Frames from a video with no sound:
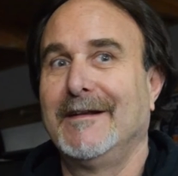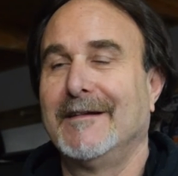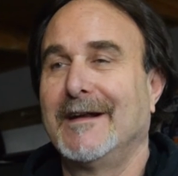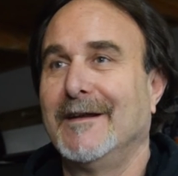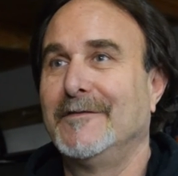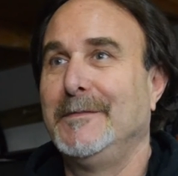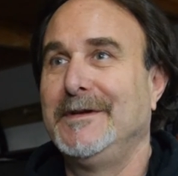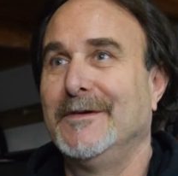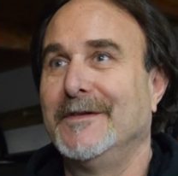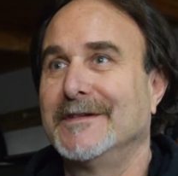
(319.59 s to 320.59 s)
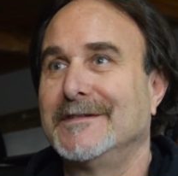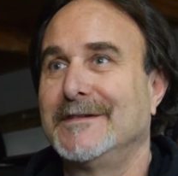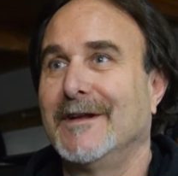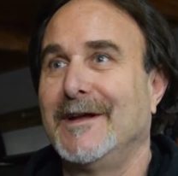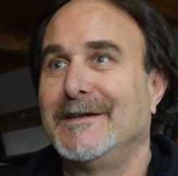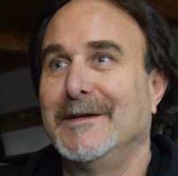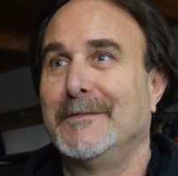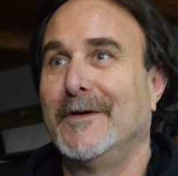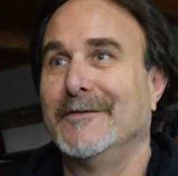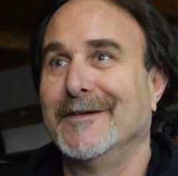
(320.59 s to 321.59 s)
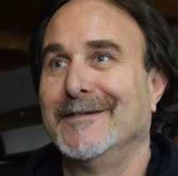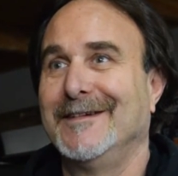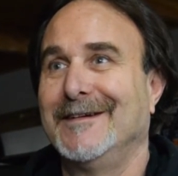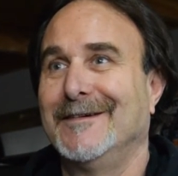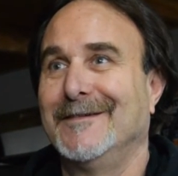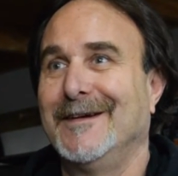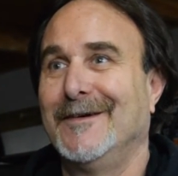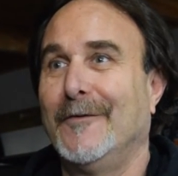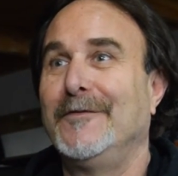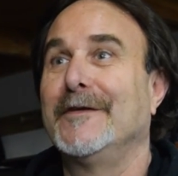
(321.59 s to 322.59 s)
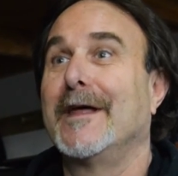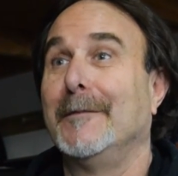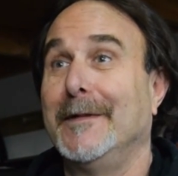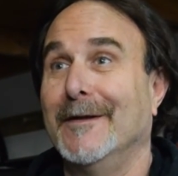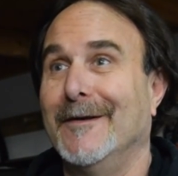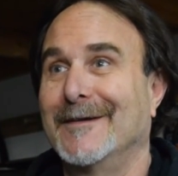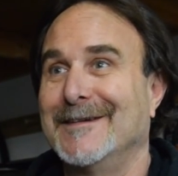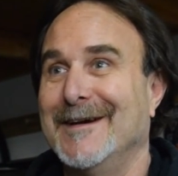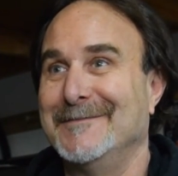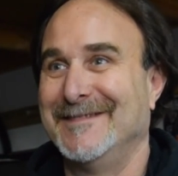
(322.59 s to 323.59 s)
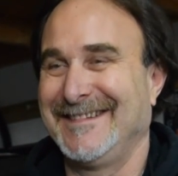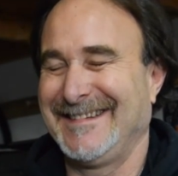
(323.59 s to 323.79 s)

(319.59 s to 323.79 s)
I'd, I'd love to be doing this until I tip over, you know. Hopefully that'll be a long time.